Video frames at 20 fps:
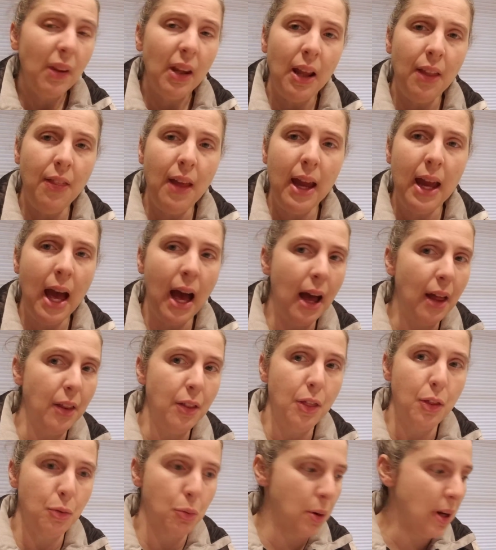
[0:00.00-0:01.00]
They
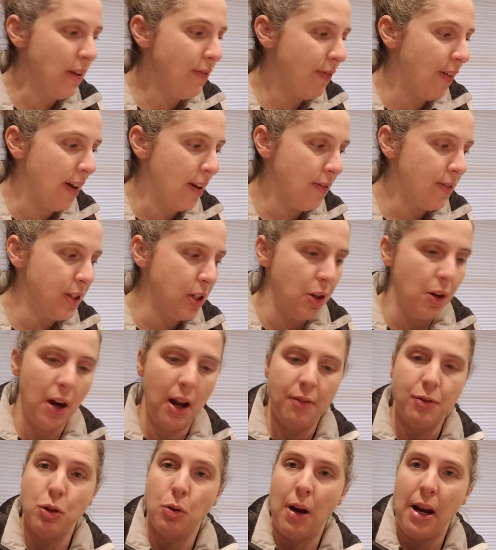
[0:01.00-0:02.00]
had 3 fifths. You don't
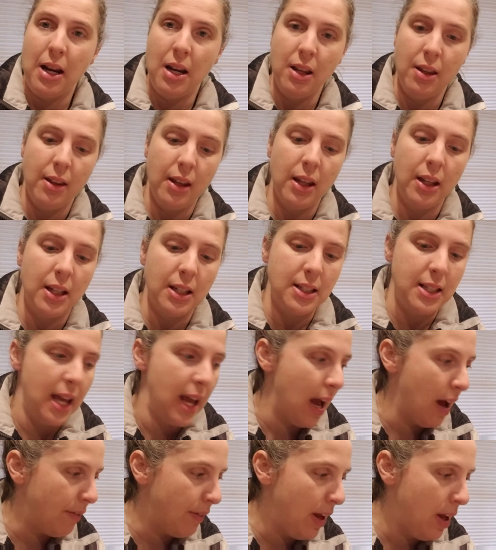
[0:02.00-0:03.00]
have to write anything because they
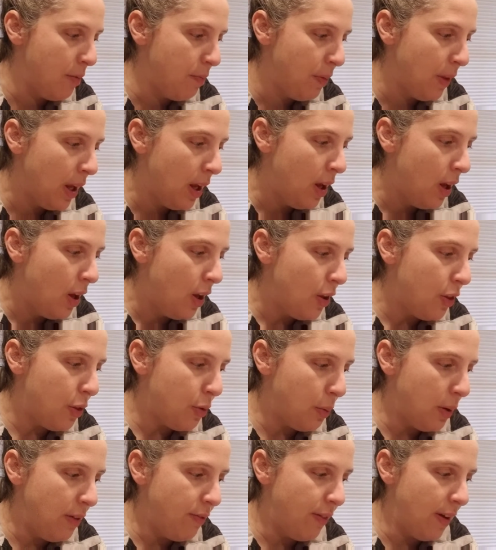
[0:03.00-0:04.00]
have it.
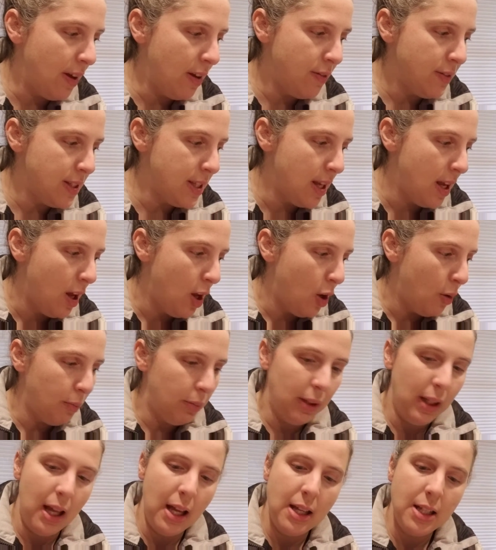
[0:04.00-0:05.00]
3 fifths
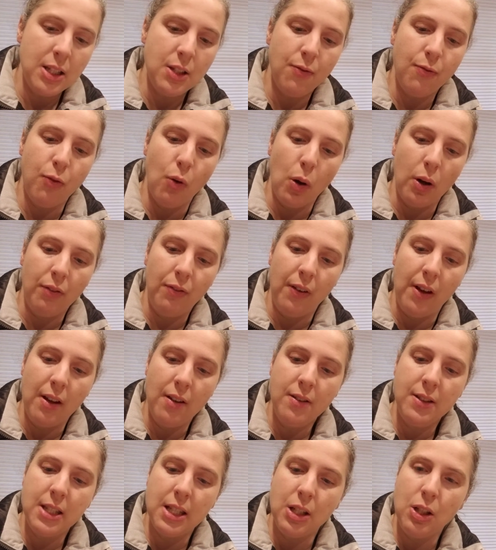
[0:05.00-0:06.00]
plus 4
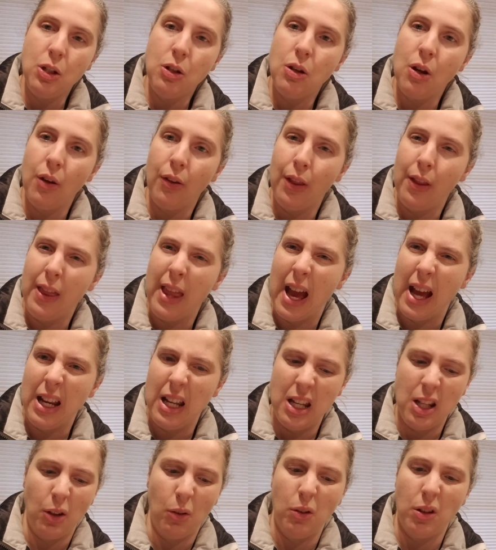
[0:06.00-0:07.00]
fifths, and you know that
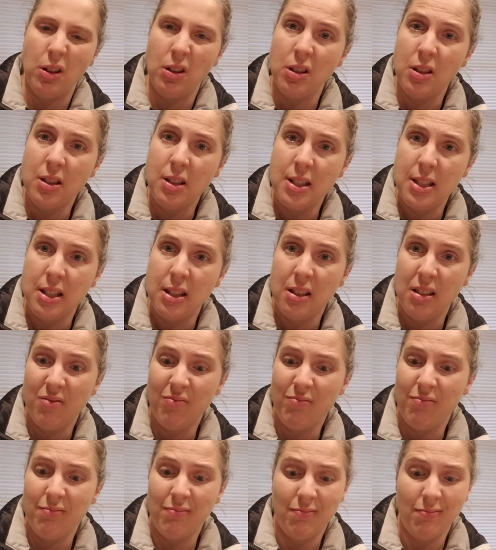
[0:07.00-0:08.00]
that equals
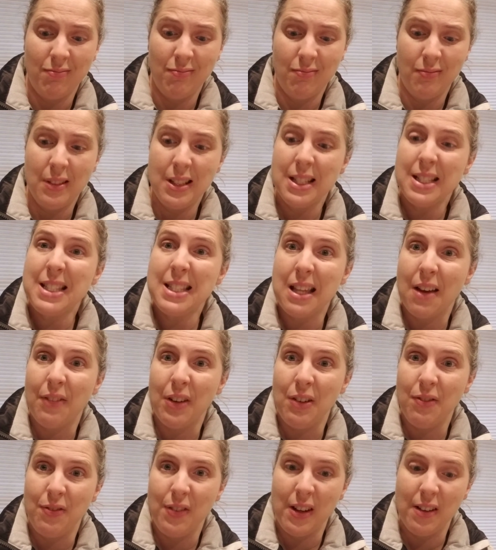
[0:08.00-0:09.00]

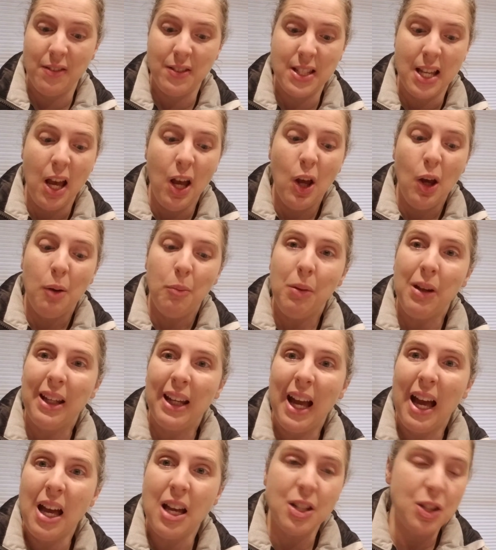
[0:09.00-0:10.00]
7 fifths
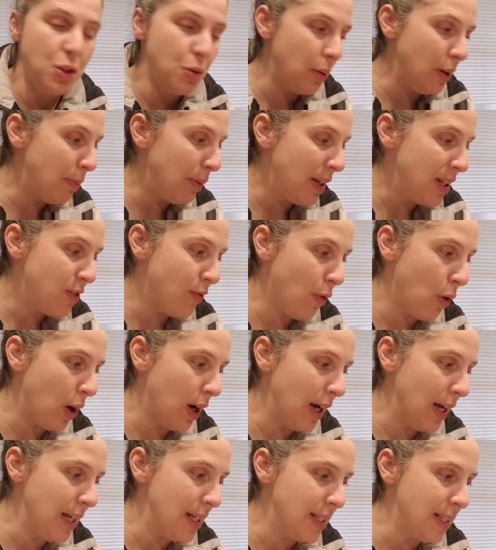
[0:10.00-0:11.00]
because 3 plus
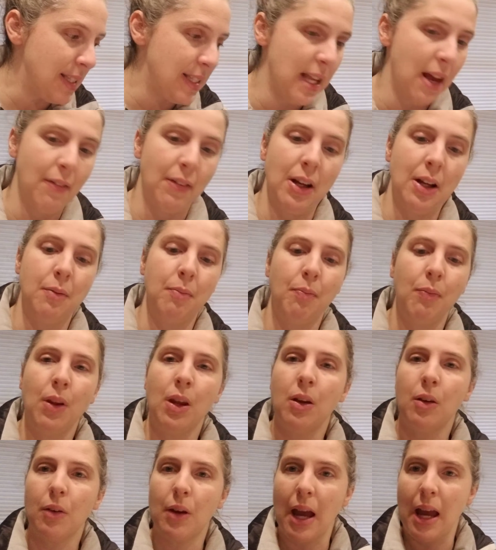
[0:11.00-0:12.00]
4 is 7.
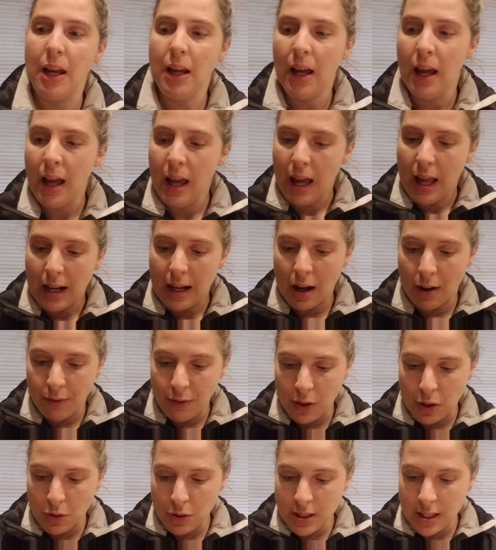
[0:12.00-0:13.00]
Okay. Now,
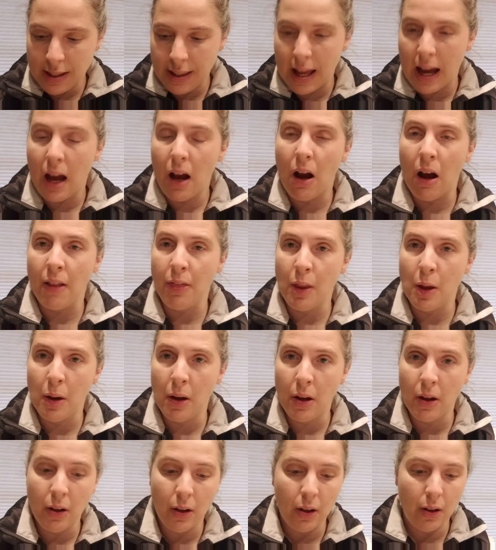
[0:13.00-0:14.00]
if you did that on
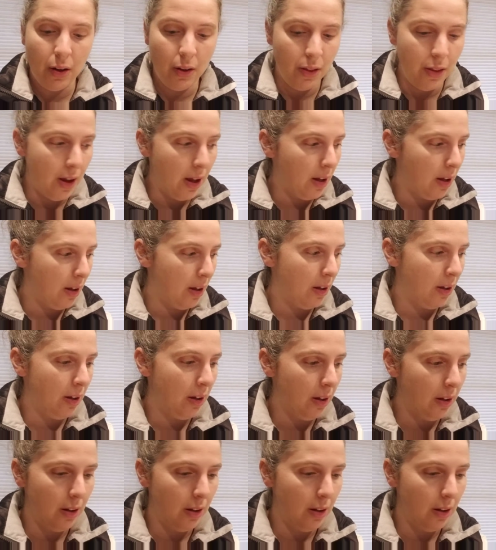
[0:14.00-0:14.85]
the